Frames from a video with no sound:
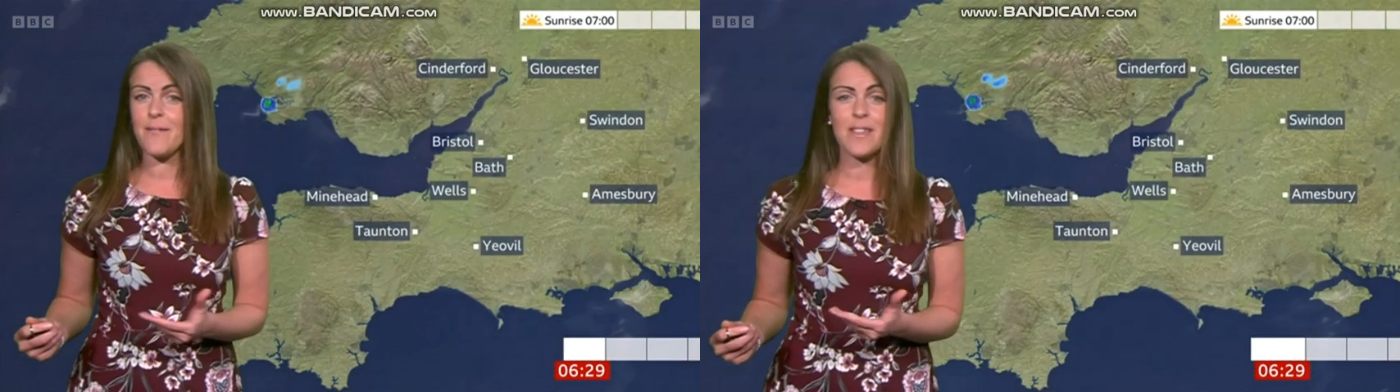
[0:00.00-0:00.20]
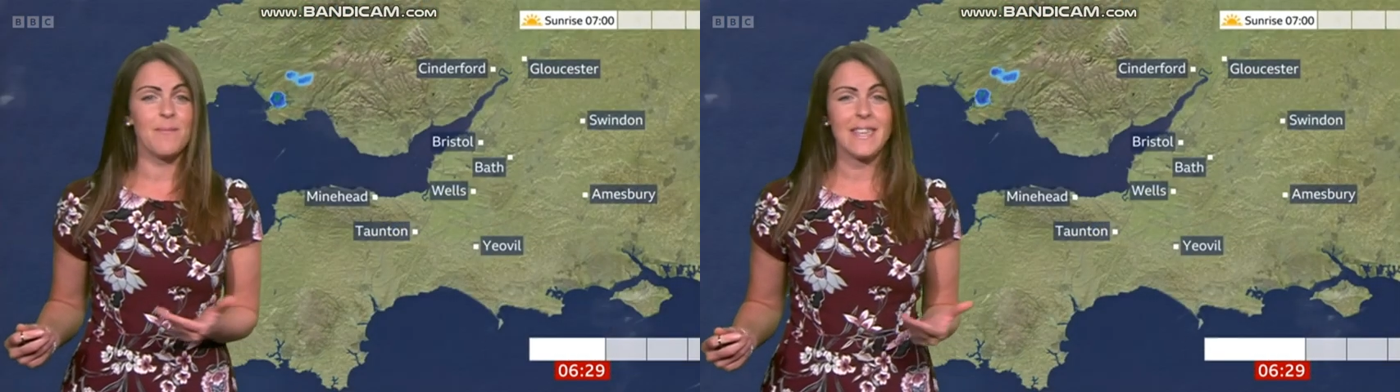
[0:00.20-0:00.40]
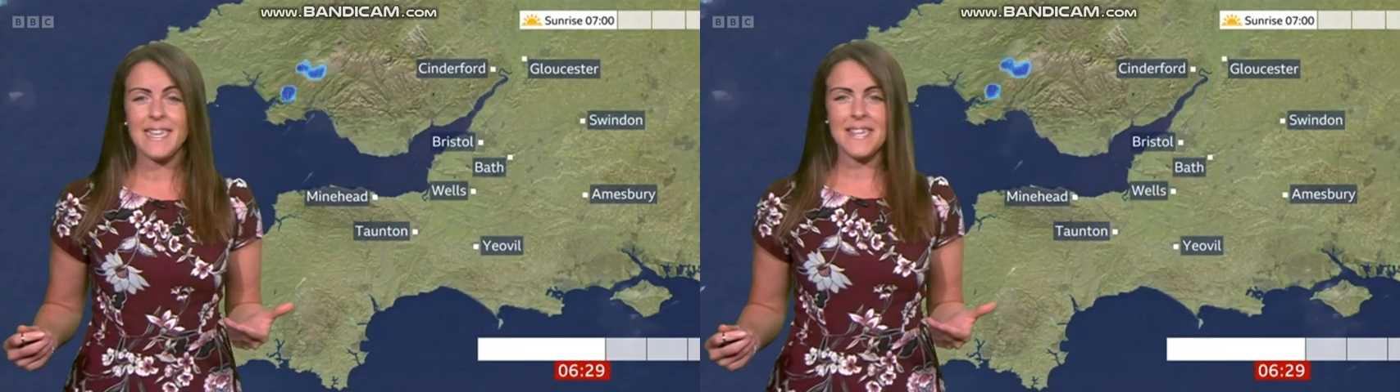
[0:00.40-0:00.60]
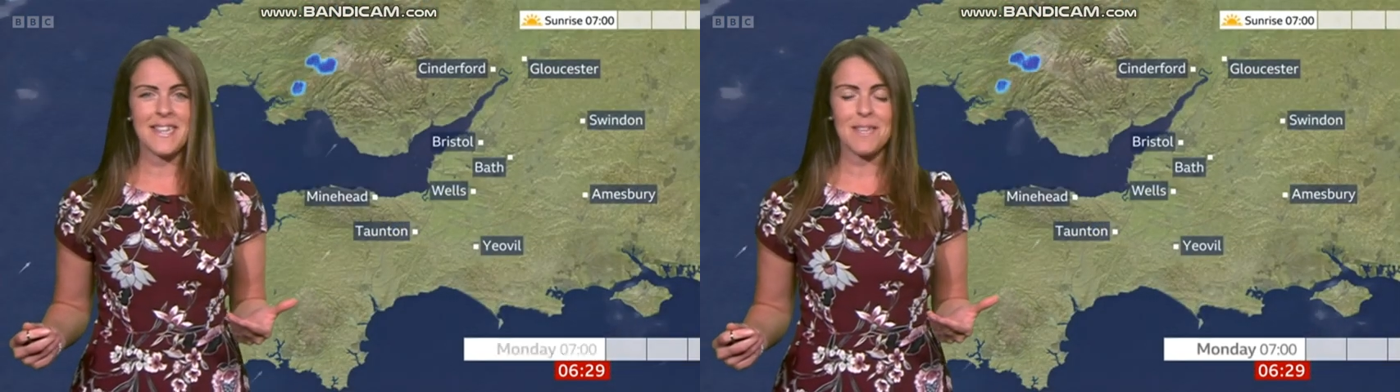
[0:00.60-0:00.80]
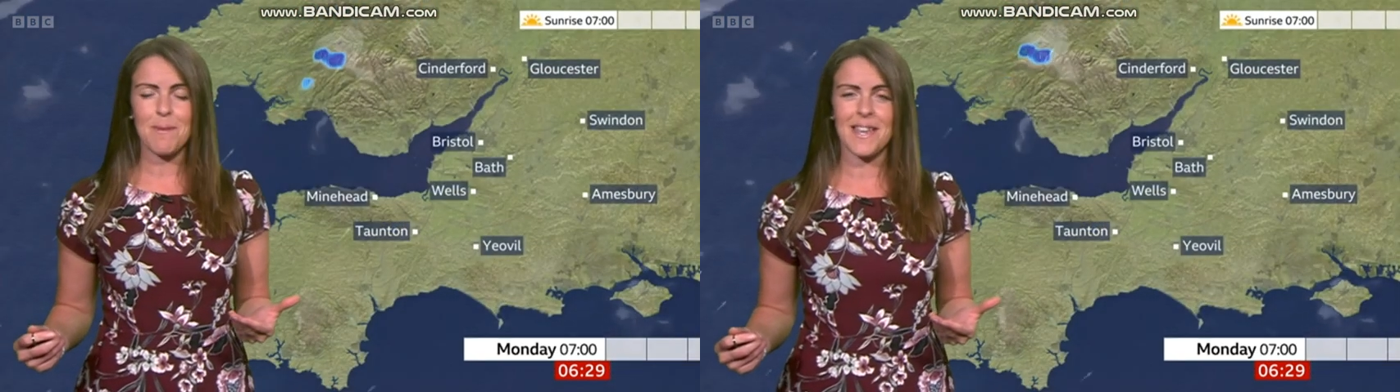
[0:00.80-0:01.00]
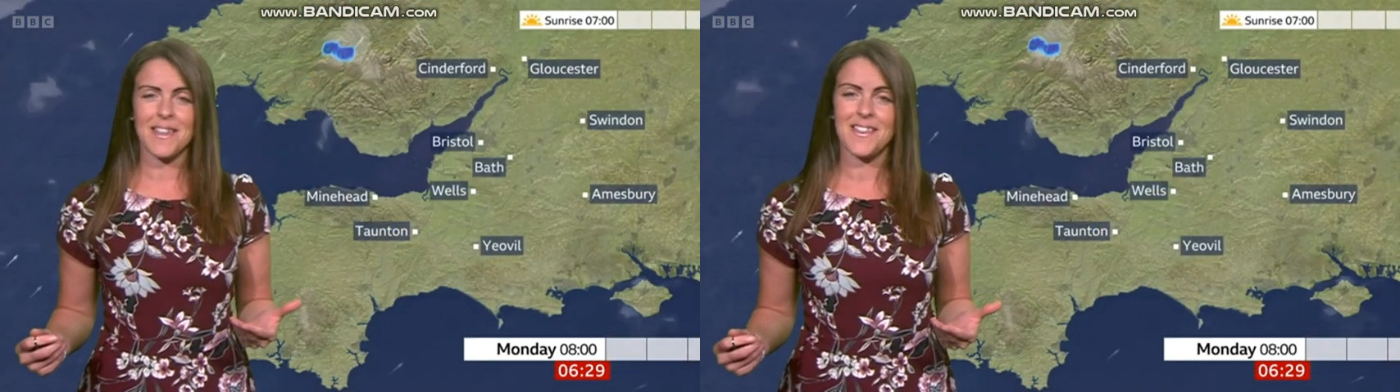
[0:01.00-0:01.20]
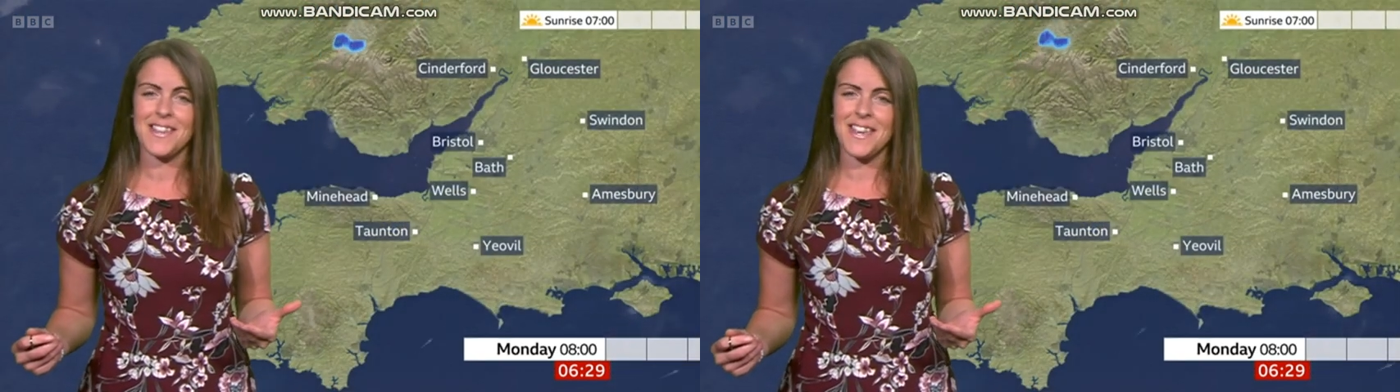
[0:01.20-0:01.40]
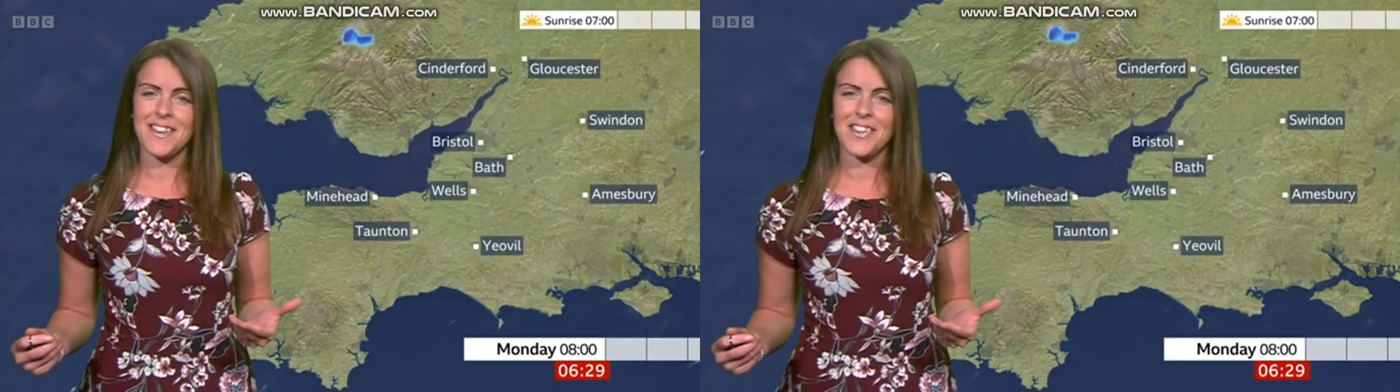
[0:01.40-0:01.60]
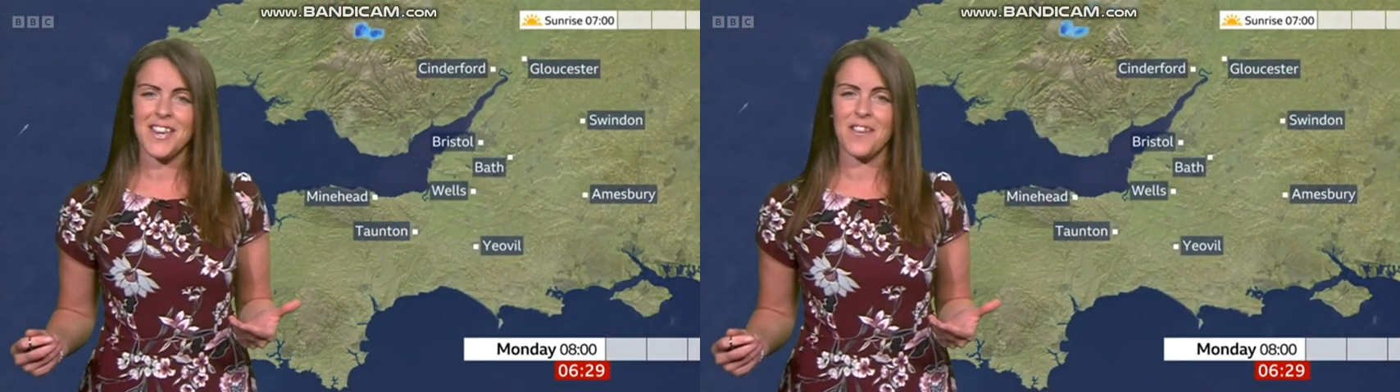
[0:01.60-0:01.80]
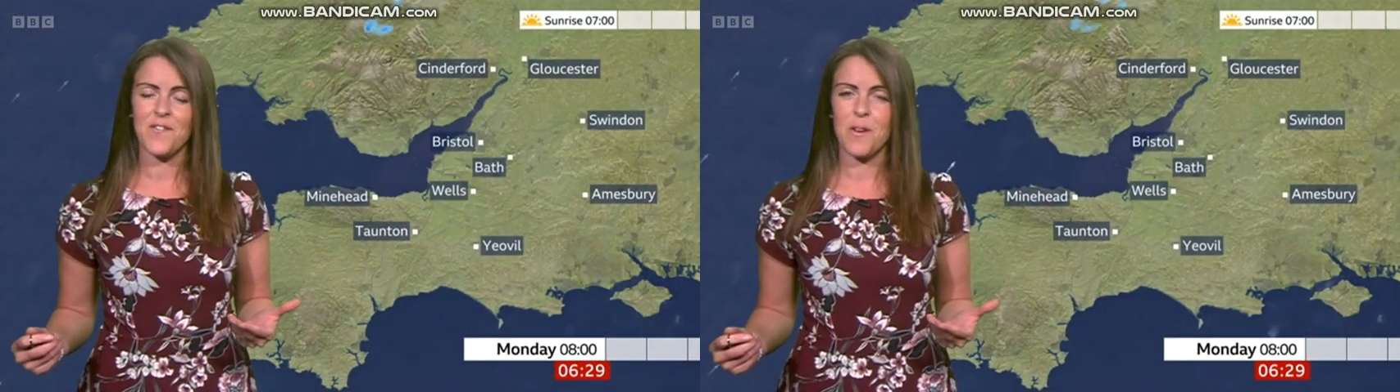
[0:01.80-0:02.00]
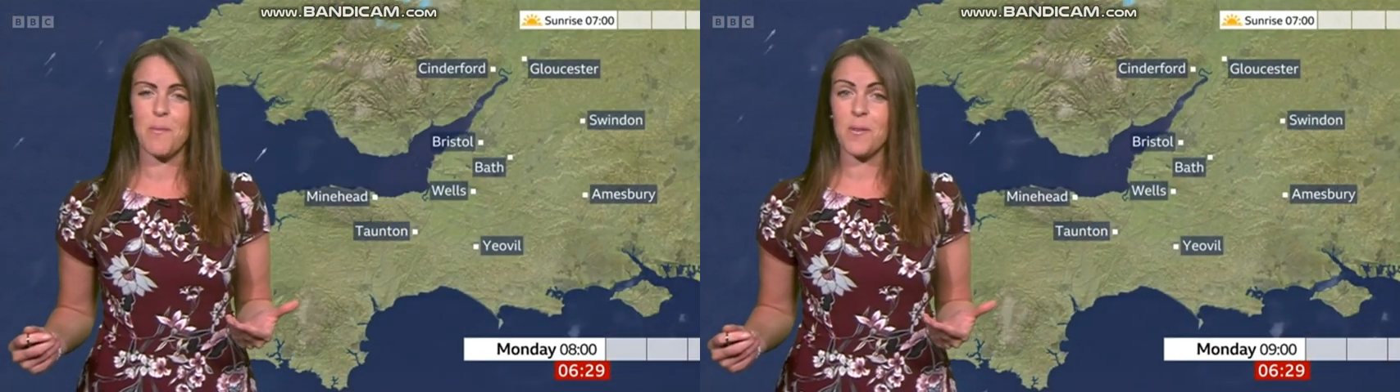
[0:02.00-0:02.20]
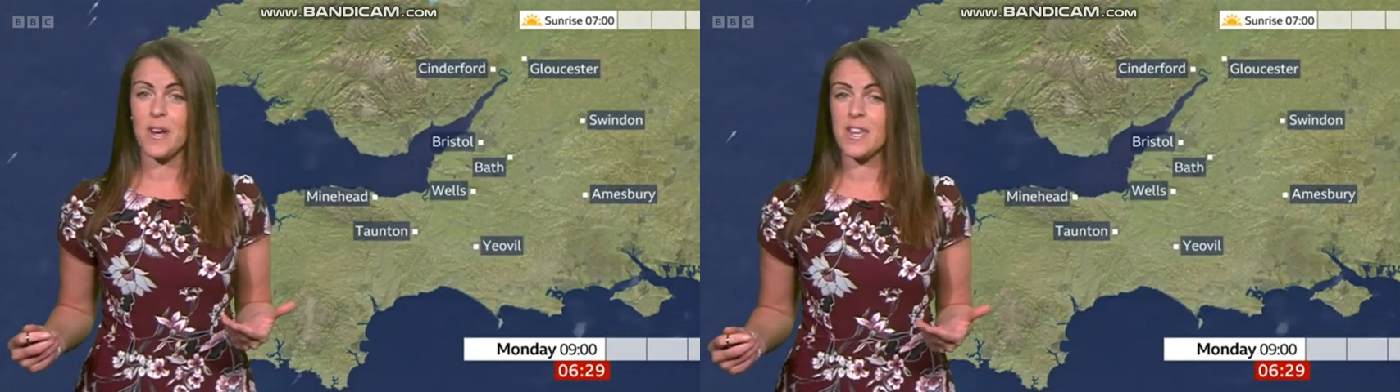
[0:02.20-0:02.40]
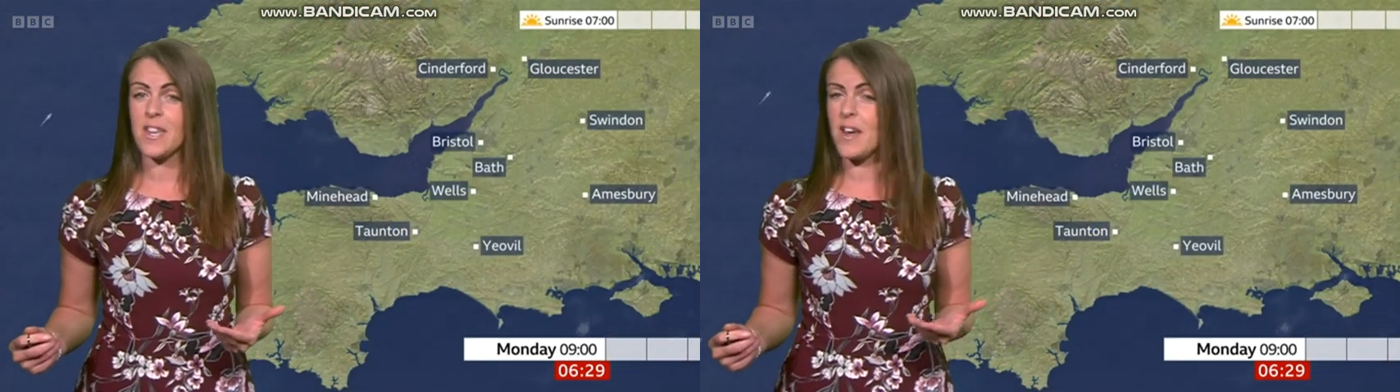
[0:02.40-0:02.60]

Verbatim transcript: with some decent spells of sunshine from the word go.